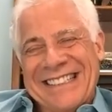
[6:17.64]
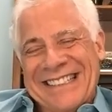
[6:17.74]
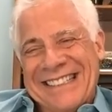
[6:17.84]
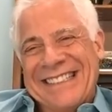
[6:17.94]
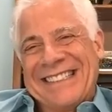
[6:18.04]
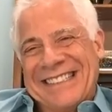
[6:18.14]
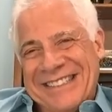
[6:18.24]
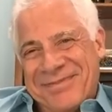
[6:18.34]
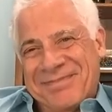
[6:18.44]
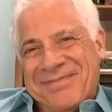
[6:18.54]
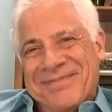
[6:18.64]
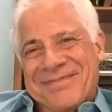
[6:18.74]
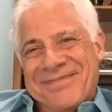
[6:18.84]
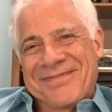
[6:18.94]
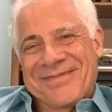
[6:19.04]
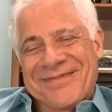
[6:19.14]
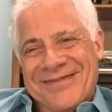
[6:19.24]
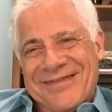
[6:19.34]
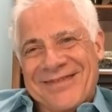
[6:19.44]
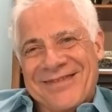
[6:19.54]

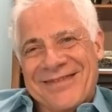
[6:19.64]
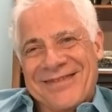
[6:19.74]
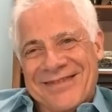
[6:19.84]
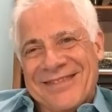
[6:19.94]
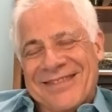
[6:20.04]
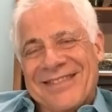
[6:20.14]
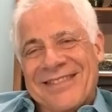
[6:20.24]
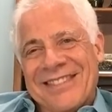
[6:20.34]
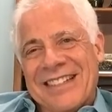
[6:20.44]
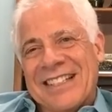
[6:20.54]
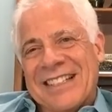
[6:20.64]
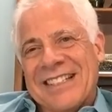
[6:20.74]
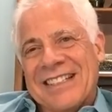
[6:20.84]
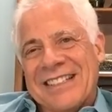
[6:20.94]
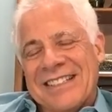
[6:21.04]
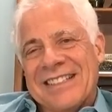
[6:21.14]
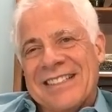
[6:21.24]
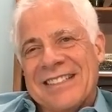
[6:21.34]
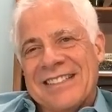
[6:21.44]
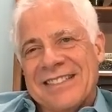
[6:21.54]

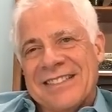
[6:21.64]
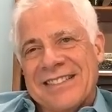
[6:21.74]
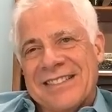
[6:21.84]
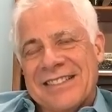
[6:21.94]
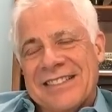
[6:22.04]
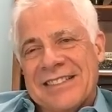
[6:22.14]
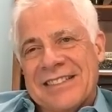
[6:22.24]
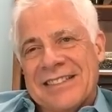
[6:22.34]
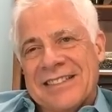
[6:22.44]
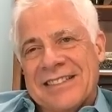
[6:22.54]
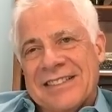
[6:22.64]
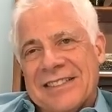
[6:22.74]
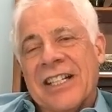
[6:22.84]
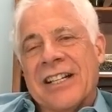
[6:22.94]
No words are spoken by the person on screen.